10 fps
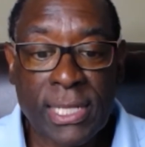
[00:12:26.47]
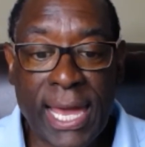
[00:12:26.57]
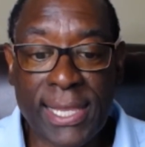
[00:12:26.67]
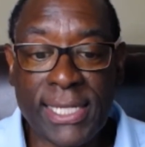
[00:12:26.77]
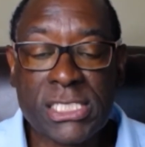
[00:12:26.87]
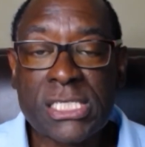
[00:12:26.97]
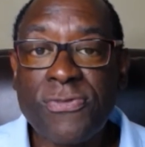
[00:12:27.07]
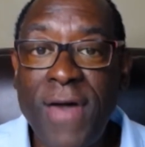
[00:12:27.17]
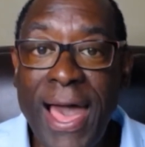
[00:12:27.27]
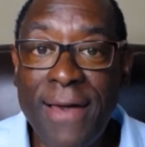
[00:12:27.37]
Galatians
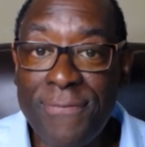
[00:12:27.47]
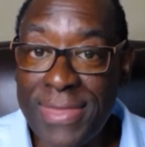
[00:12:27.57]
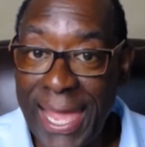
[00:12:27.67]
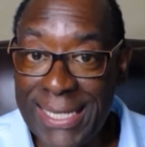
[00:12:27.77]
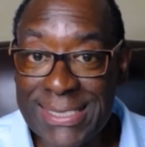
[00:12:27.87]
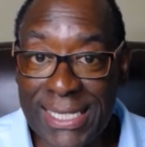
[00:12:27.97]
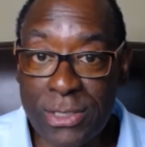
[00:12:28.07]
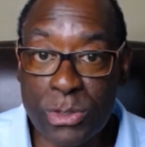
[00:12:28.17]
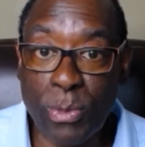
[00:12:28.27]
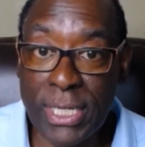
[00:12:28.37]
5, 19
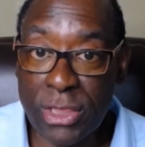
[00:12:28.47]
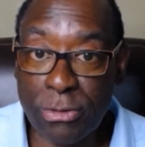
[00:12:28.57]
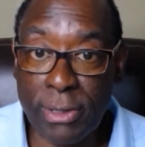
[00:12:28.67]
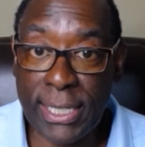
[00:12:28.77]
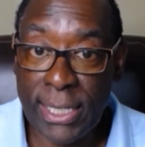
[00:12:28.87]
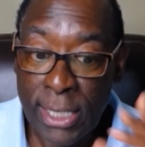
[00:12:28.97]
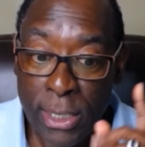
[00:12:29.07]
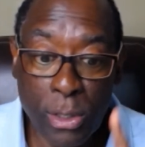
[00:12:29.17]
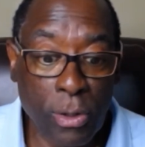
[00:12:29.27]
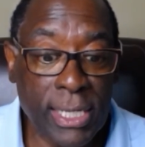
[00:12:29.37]
to 23.
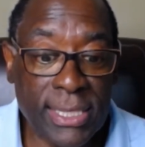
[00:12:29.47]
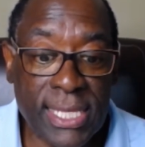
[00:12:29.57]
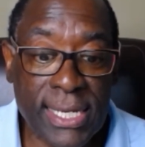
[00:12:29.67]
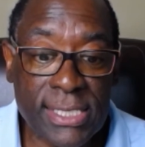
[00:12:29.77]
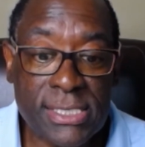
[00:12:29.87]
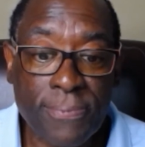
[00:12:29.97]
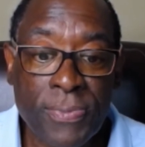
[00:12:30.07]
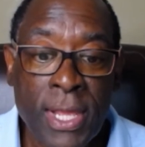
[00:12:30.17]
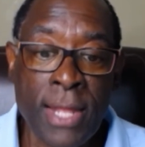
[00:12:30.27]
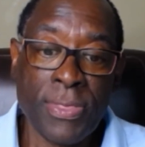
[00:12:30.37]
Look at this.
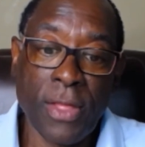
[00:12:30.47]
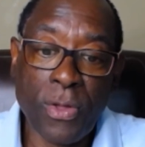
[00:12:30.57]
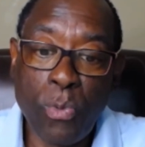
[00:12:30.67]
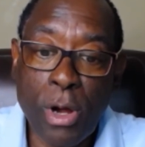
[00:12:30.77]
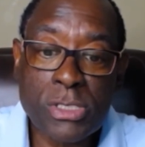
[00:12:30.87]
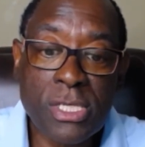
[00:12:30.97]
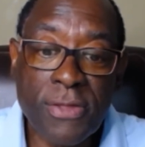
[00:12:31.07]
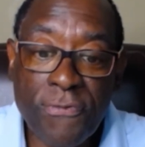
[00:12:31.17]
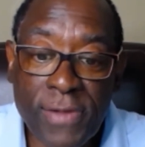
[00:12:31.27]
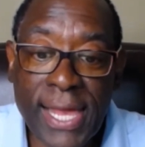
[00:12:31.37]
Now the works of
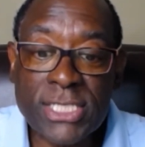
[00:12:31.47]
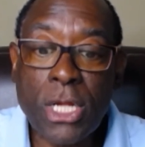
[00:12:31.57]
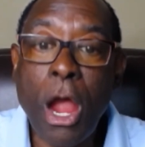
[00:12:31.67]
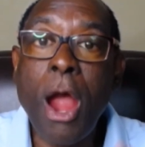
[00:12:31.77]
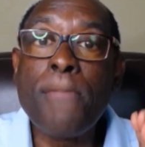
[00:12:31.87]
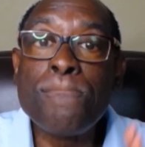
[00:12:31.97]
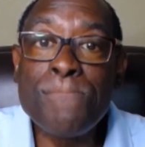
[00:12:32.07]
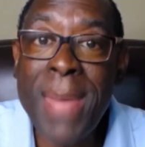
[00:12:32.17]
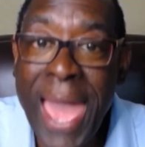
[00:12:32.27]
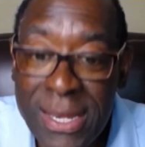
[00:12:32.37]
the flesh are
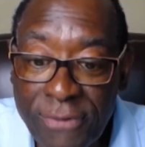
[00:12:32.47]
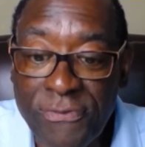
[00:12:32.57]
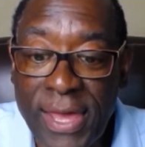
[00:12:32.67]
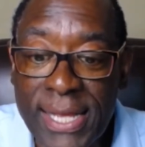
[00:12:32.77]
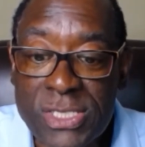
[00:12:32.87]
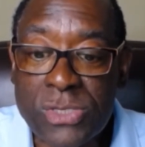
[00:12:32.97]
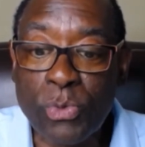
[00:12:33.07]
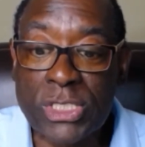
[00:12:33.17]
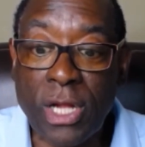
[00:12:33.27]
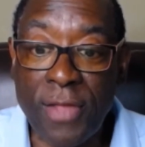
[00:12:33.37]
manifest,
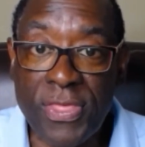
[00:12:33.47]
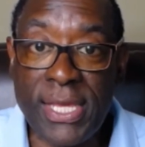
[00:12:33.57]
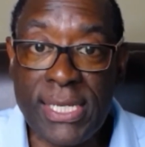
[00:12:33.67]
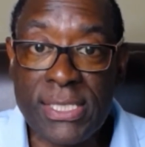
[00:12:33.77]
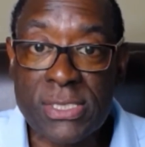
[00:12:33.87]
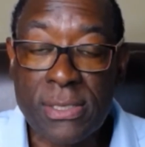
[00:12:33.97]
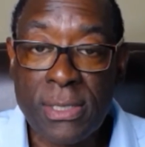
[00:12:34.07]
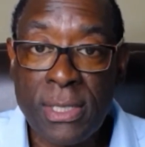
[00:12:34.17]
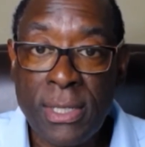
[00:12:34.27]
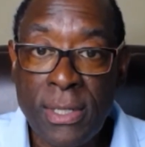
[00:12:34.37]
which are these.
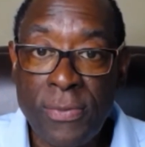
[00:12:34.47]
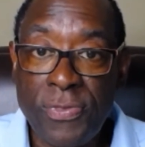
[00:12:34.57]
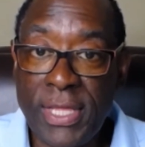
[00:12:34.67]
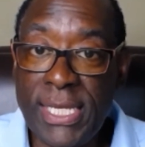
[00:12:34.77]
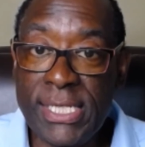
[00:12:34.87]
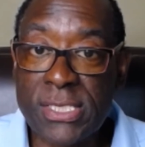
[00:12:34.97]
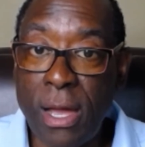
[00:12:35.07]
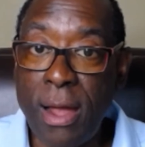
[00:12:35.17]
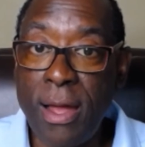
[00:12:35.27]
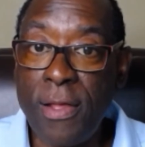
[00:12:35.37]
These
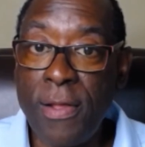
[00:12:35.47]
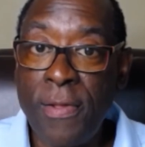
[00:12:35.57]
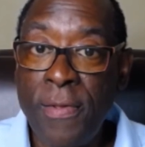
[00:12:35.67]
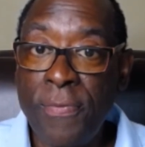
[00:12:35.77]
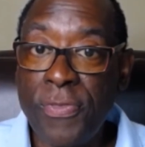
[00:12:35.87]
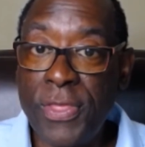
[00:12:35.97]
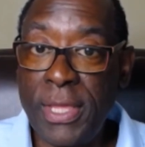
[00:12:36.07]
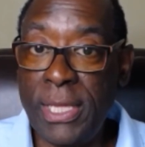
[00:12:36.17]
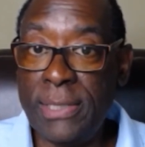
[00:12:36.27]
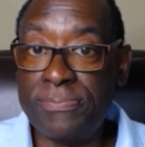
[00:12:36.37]
are
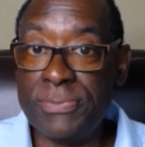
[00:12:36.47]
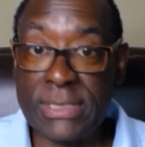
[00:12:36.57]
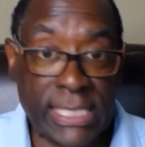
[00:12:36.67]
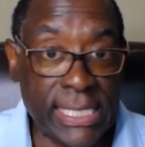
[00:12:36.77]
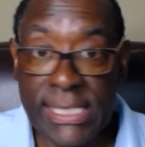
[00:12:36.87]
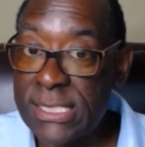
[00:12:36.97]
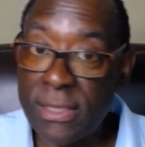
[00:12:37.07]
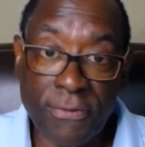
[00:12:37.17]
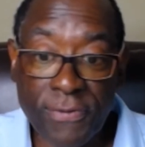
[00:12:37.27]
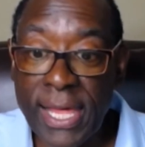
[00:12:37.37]
the deeds of
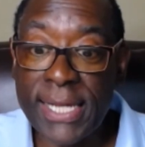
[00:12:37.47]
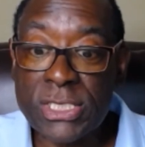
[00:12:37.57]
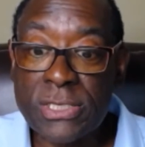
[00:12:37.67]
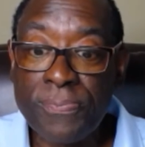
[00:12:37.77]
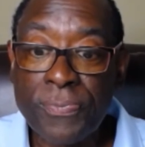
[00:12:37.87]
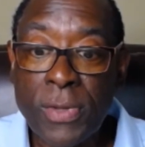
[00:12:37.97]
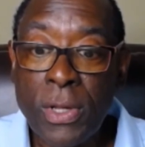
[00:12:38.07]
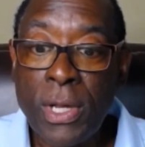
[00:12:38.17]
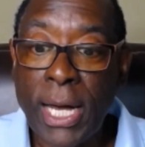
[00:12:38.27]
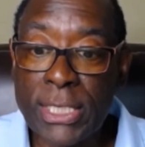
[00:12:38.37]
the flesh.
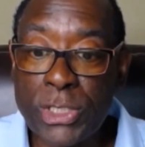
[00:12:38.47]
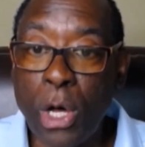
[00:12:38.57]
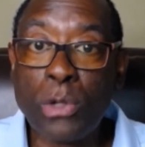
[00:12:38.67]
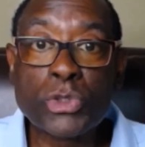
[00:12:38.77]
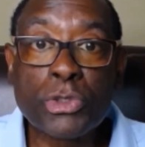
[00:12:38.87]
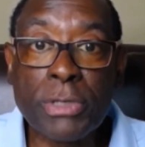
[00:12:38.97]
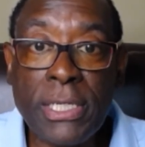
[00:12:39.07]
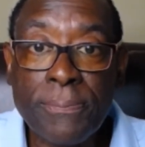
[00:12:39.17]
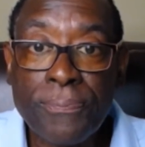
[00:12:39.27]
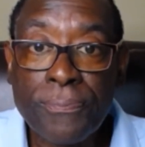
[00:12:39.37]
Adultery,